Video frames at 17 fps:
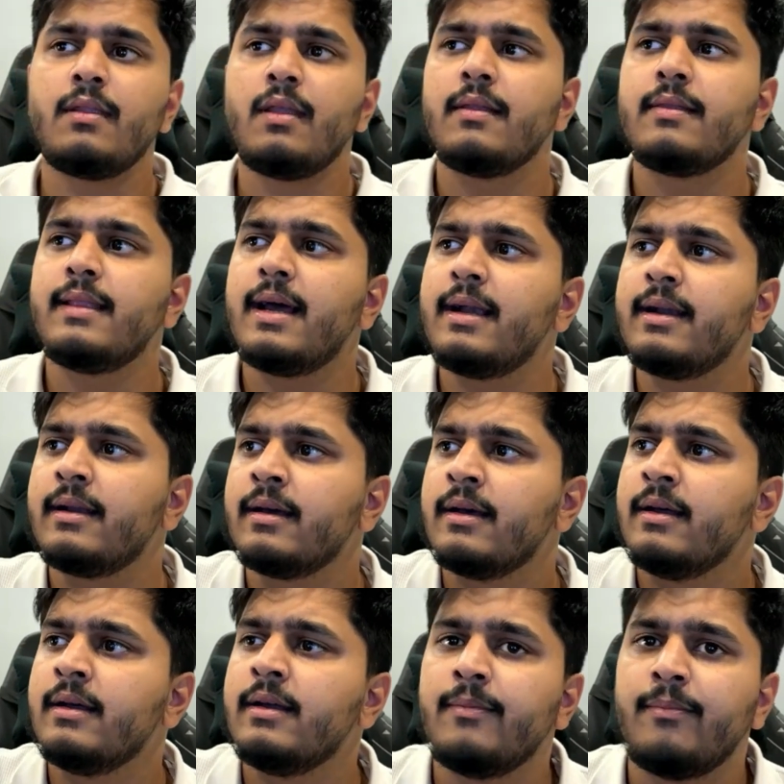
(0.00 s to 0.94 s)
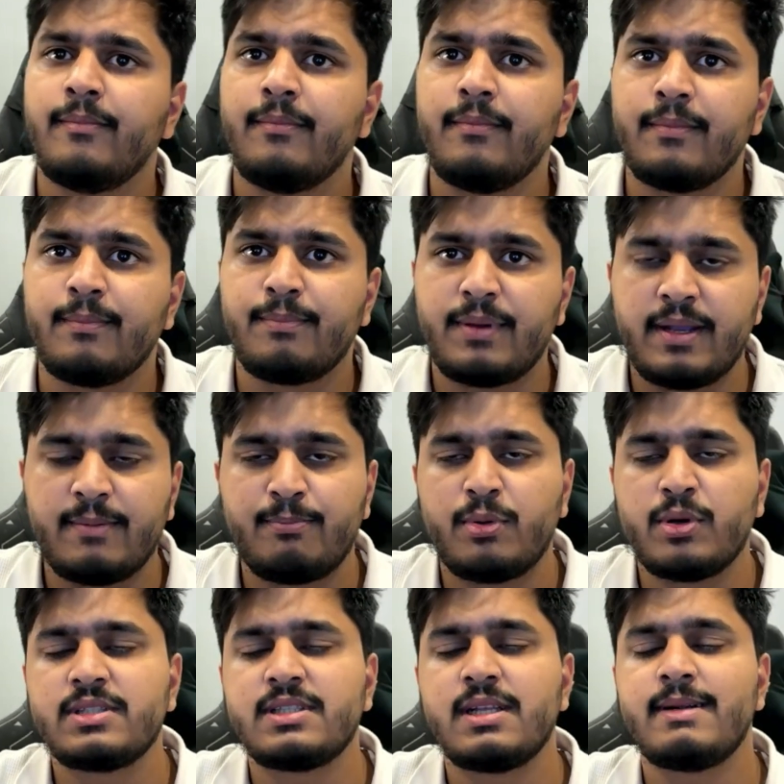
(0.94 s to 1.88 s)
that puts
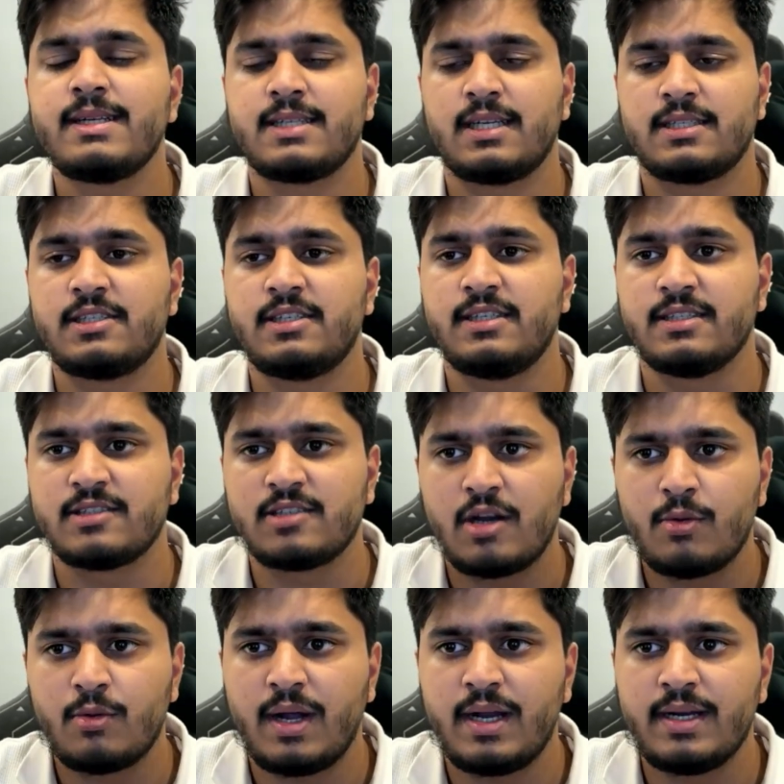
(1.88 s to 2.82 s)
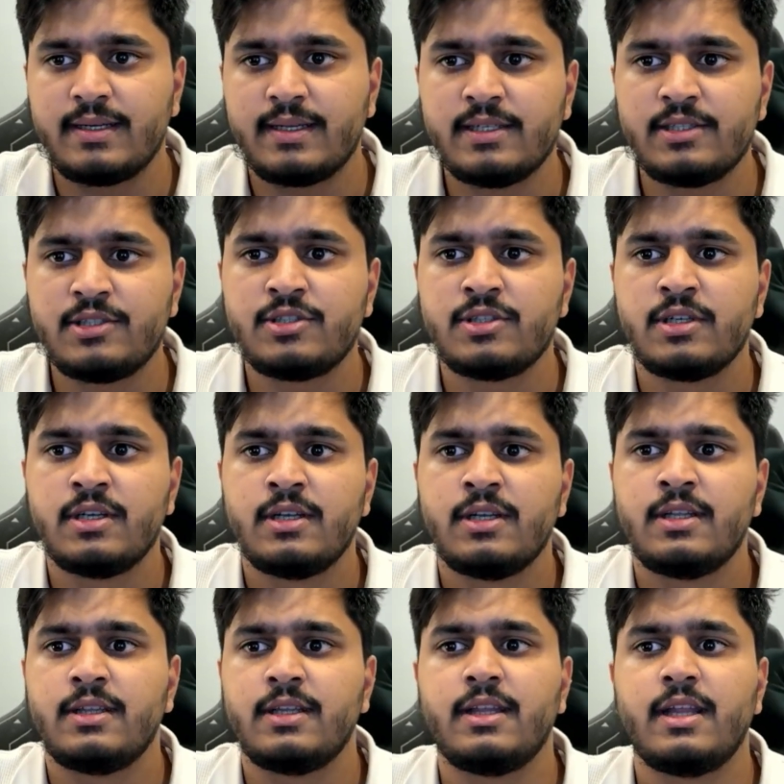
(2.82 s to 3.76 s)
them at such a disadvantage.
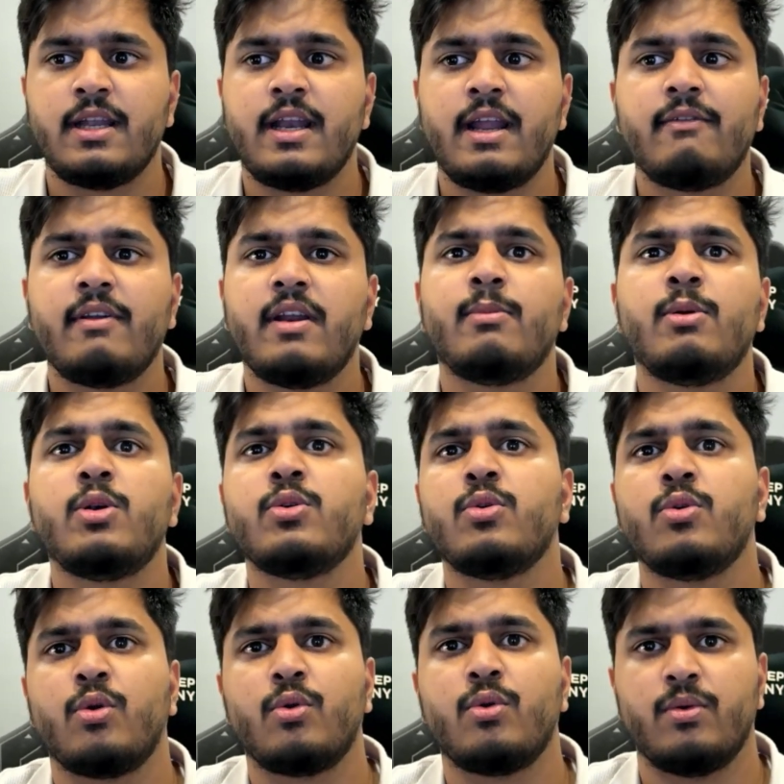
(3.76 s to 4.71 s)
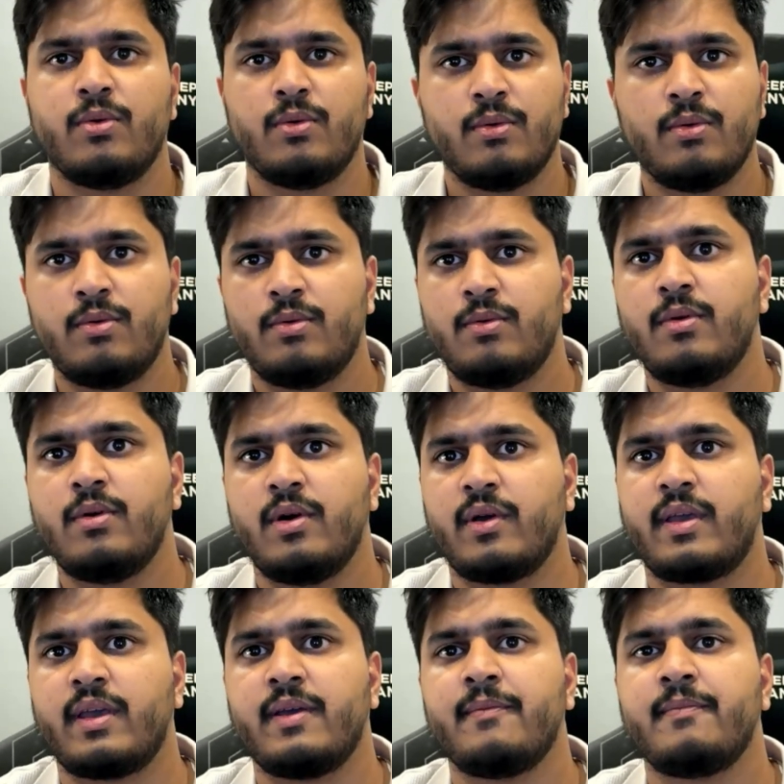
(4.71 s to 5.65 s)
They're never able to grow.
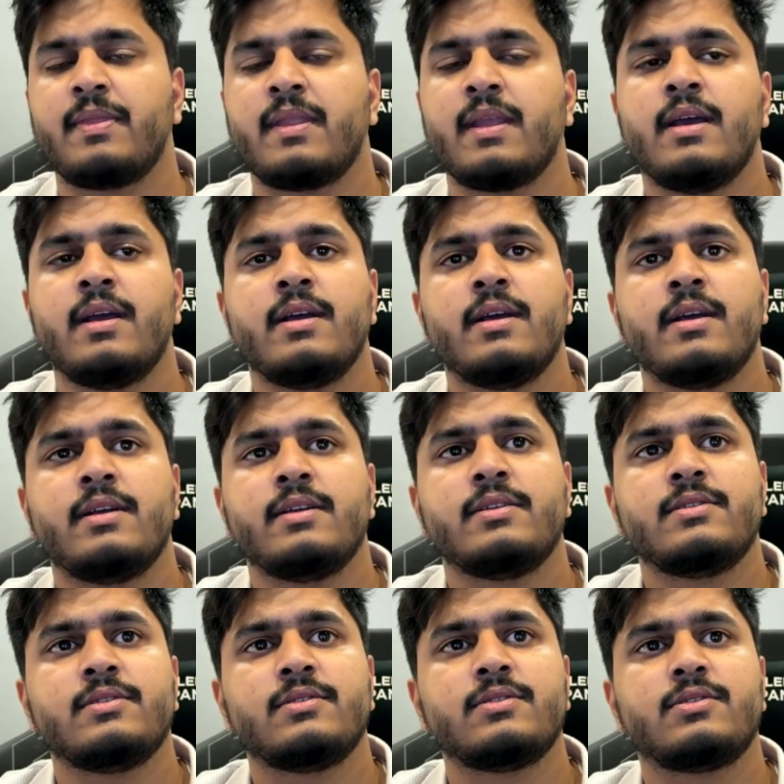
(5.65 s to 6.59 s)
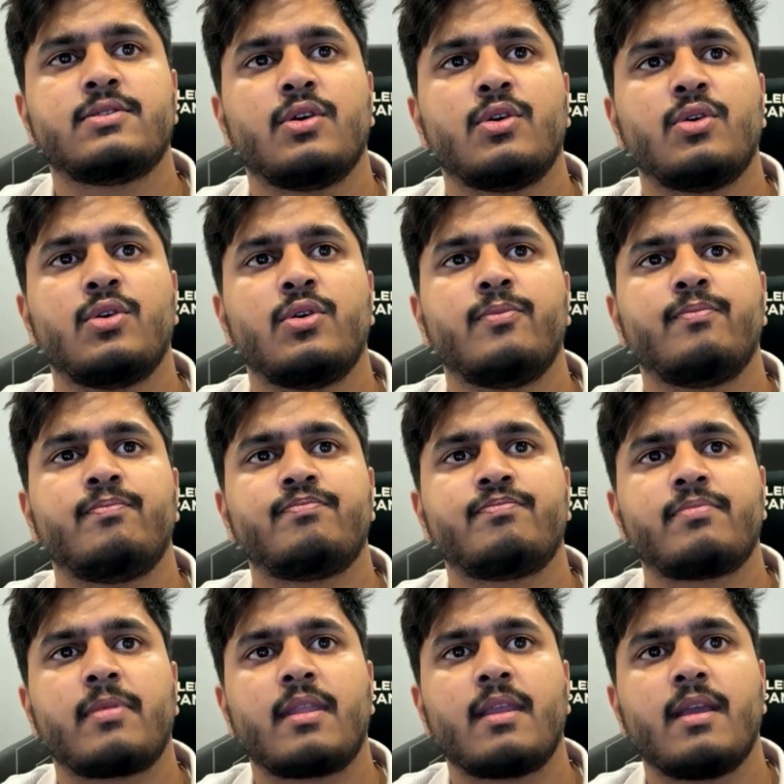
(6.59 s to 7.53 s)
Okay, so
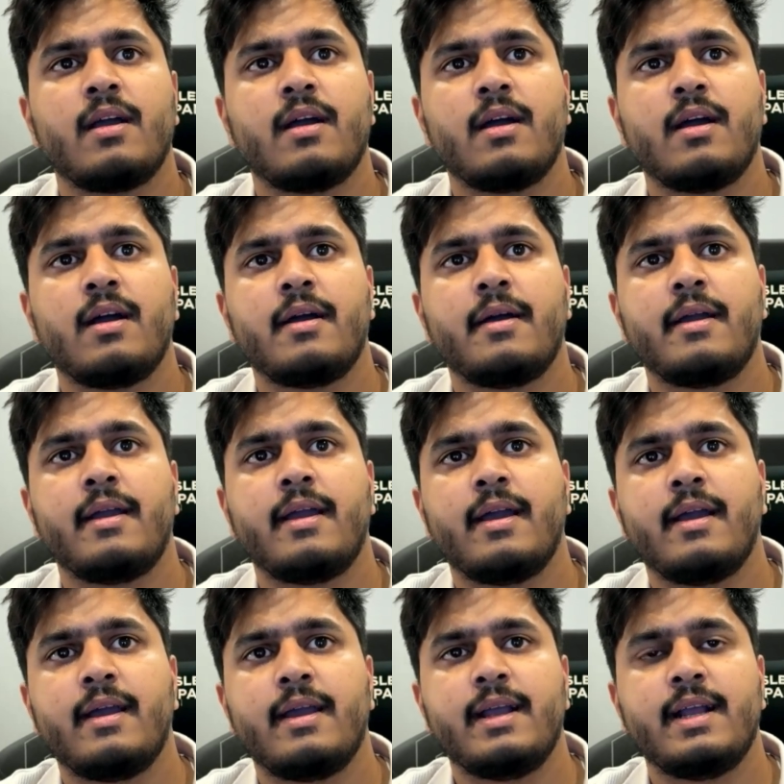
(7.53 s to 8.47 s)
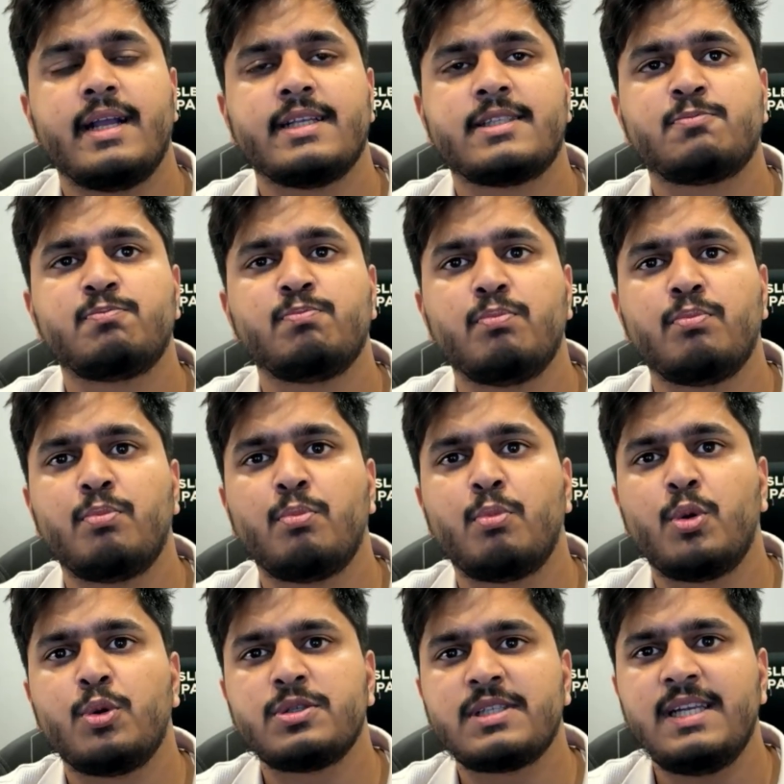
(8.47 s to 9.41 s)
it's
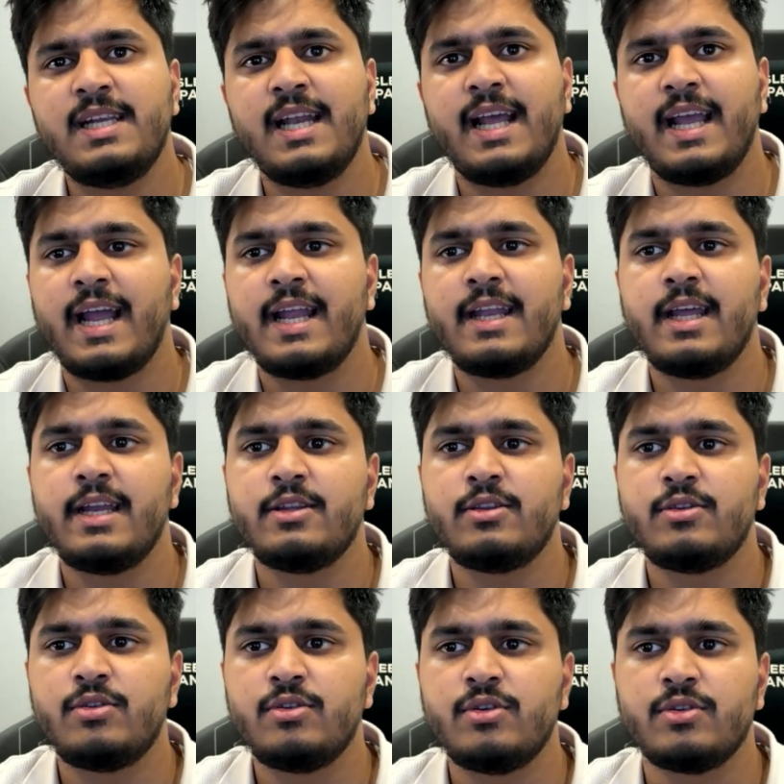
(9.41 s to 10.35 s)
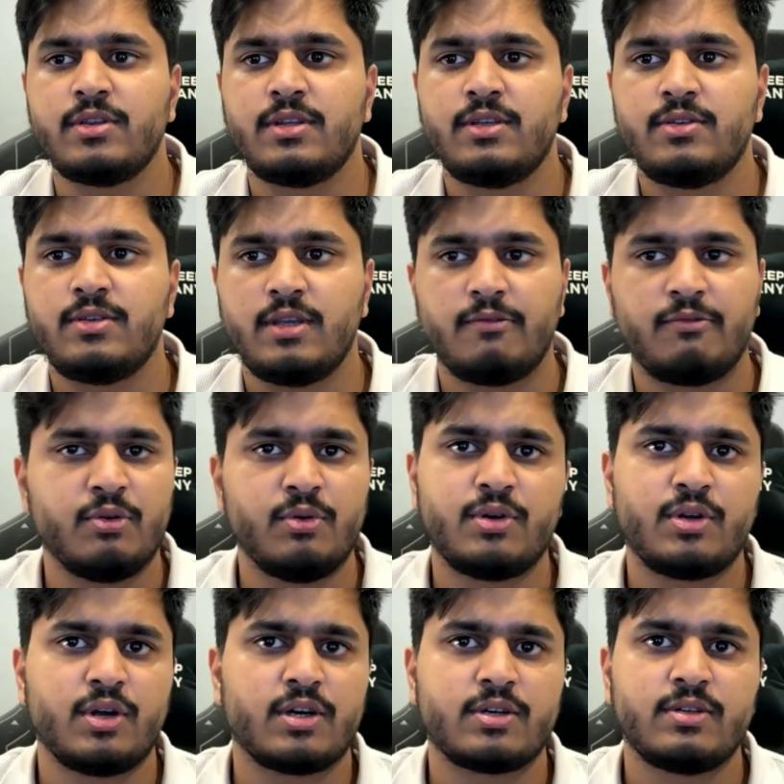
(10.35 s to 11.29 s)
mostly like, and if you
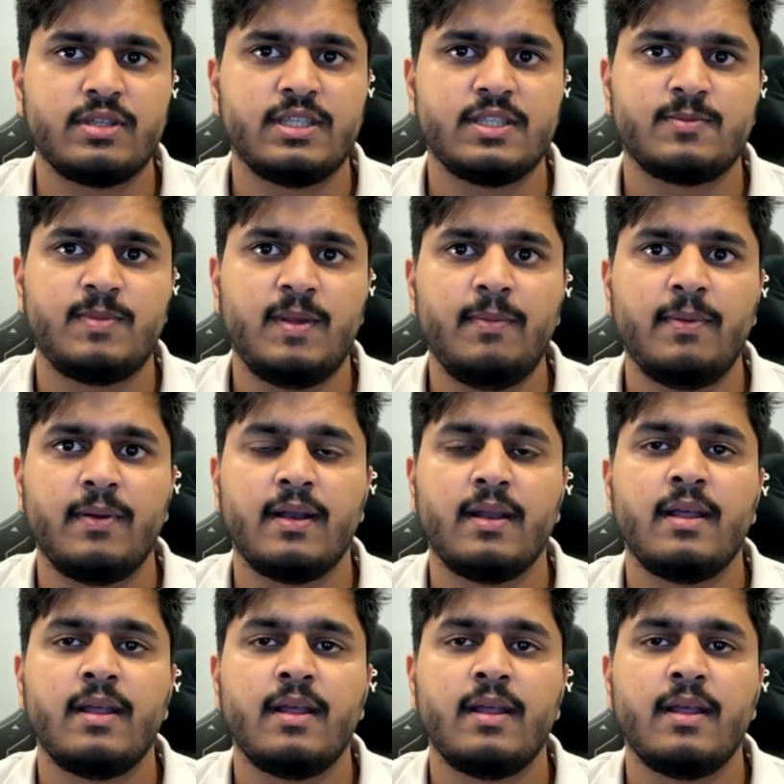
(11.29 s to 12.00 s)
talk to these people,